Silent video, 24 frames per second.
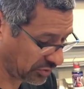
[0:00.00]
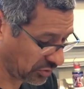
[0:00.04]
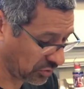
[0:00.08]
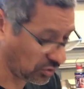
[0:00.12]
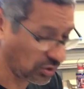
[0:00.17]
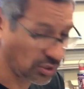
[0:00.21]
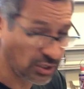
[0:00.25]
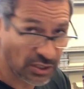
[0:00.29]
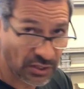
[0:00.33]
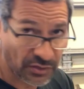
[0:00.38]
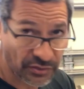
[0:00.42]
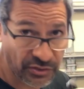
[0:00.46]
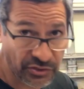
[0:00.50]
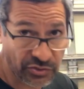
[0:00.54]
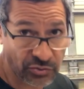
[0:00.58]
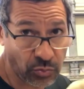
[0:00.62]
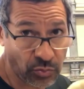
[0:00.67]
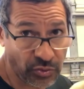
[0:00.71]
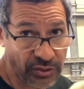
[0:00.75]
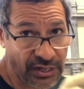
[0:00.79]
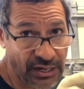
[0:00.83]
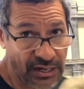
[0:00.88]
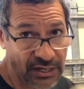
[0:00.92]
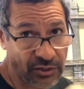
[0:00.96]
So this
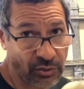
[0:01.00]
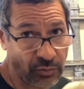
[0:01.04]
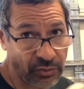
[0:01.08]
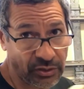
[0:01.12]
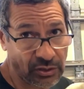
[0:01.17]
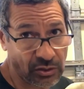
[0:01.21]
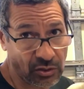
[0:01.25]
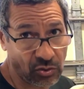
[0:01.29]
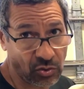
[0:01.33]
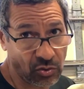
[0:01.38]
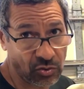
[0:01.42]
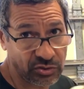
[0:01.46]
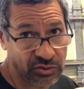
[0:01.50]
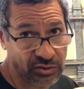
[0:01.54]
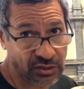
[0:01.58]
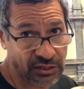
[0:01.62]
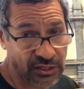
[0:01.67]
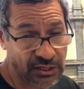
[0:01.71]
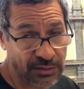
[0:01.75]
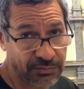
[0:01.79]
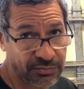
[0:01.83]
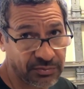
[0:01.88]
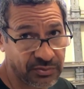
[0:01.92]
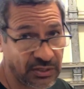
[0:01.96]
one had the regular hose
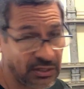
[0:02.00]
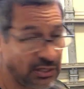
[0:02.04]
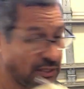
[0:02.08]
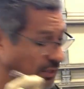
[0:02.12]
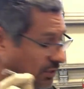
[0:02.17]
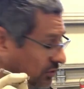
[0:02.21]
clamps.